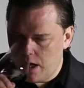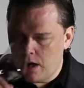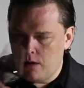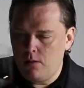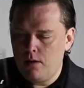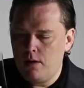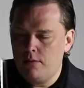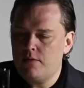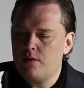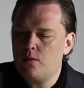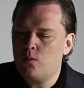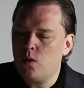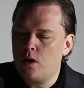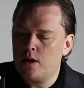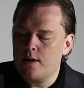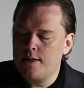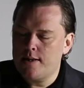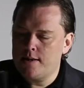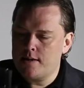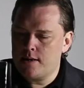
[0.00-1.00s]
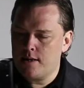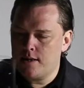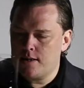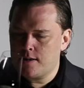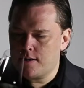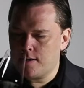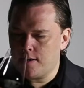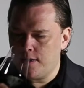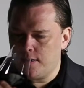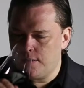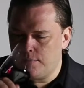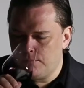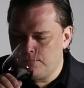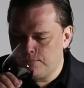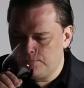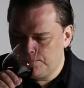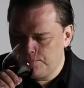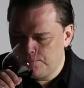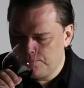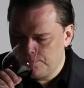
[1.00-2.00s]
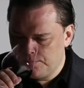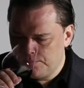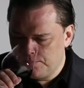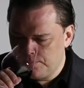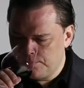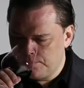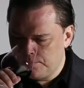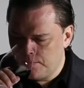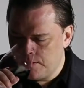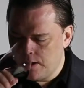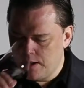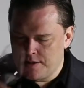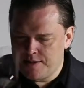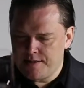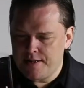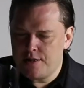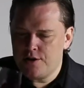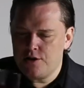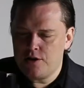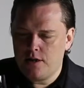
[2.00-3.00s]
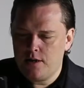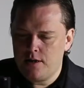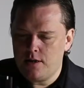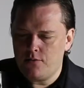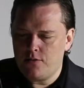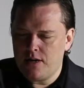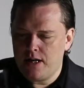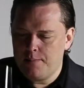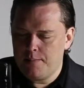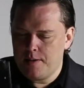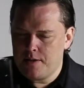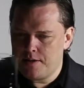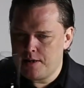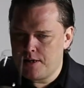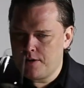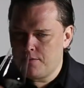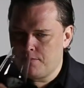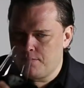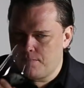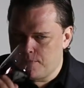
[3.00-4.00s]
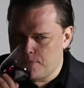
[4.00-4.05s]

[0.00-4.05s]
However, one can sense the sunshine and ripeness here.